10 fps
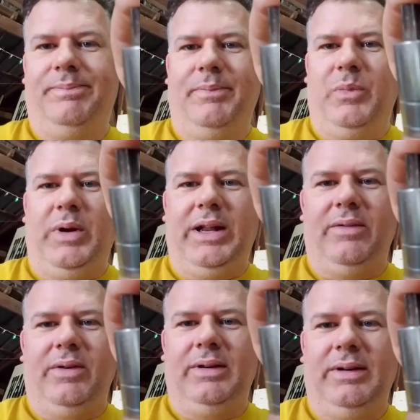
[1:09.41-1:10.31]

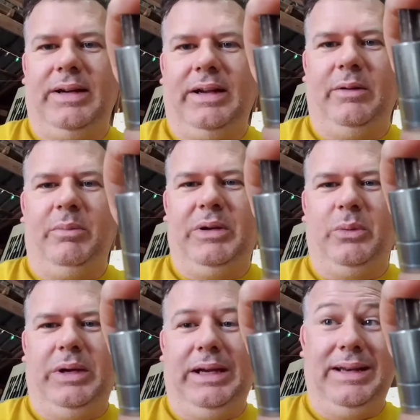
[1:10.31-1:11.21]
whatever in
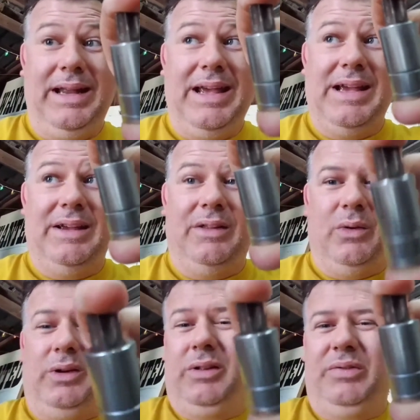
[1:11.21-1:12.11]
between the
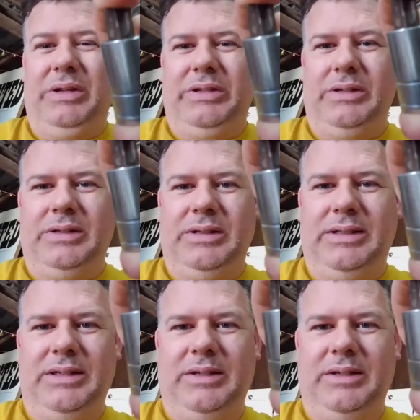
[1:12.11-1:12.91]
oil filter